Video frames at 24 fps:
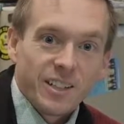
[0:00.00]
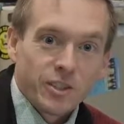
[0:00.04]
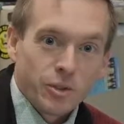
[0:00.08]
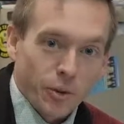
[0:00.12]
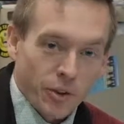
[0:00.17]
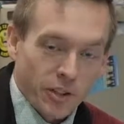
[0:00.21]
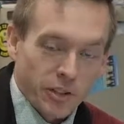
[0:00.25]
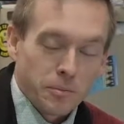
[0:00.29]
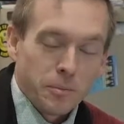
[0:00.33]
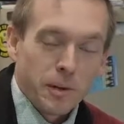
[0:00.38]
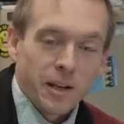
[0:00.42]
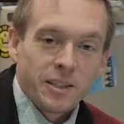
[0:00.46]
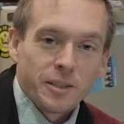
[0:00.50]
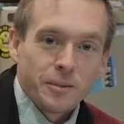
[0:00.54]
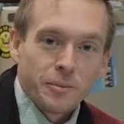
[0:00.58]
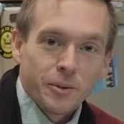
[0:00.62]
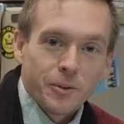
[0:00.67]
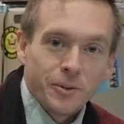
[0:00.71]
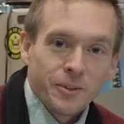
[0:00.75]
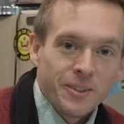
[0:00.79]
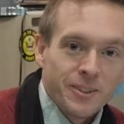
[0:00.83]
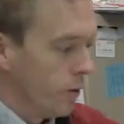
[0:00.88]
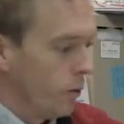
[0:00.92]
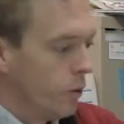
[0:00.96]
as quick as possible.
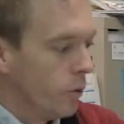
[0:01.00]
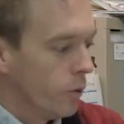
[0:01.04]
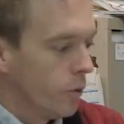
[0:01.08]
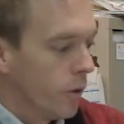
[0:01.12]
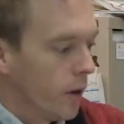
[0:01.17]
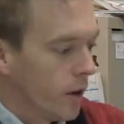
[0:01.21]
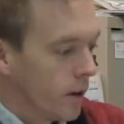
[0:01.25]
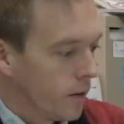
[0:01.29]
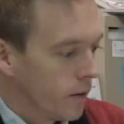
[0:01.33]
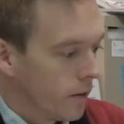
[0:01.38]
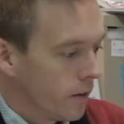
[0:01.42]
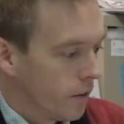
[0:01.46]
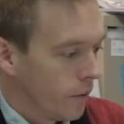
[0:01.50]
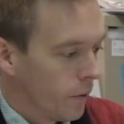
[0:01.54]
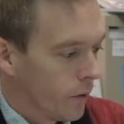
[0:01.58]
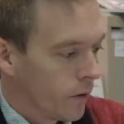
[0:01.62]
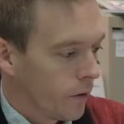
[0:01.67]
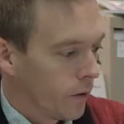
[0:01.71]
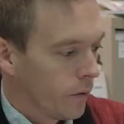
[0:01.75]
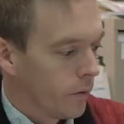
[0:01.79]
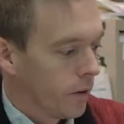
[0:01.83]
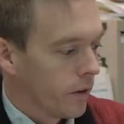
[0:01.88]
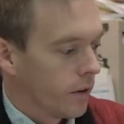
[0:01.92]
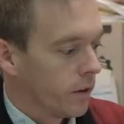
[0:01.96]
Ooh, running. Here we
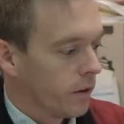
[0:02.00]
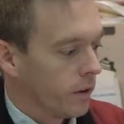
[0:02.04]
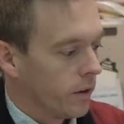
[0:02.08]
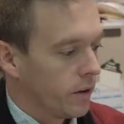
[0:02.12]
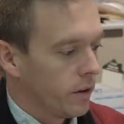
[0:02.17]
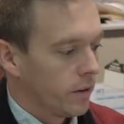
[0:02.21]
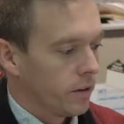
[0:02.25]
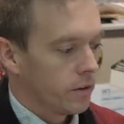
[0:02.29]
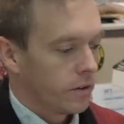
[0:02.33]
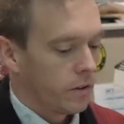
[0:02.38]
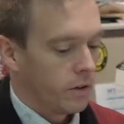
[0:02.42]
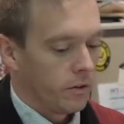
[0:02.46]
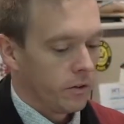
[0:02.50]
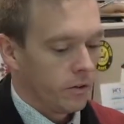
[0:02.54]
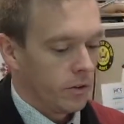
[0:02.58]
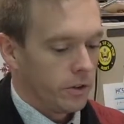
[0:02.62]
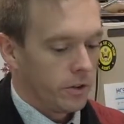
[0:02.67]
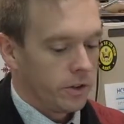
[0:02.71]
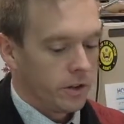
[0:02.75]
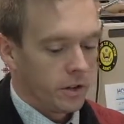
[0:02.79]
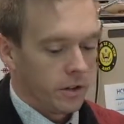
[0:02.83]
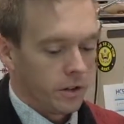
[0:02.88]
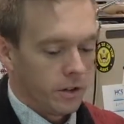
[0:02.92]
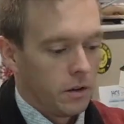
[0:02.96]
go, running green. That's all I really
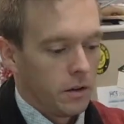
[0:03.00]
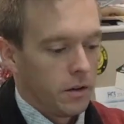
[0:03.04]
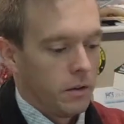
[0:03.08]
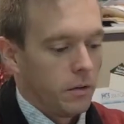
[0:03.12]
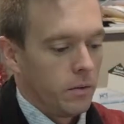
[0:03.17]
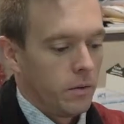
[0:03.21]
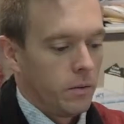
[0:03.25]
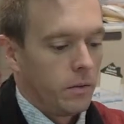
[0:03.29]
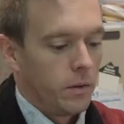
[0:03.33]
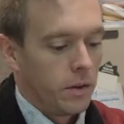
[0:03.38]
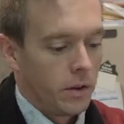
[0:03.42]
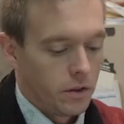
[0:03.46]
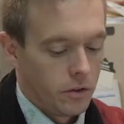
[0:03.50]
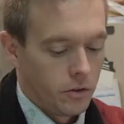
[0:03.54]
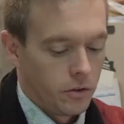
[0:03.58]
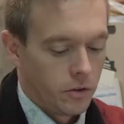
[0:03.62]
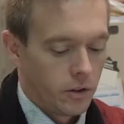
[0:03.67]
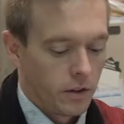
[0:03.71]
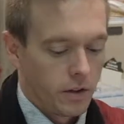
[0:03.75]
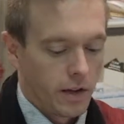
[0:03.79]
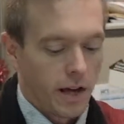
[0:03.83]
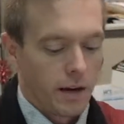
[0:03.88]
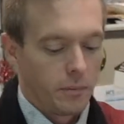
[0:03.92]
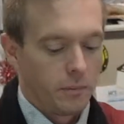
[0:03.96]
need. Not
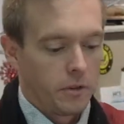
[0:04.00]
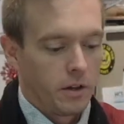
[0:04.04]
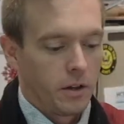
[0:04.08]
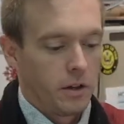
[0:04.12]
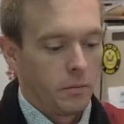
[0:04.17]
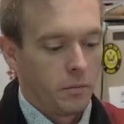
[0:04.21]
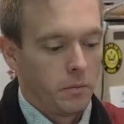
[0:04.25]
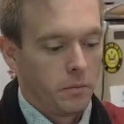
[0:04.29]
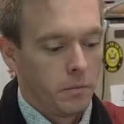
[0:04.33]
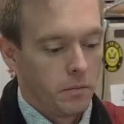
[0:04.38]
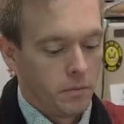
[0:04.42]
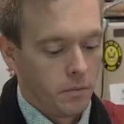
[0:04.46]
using cap time.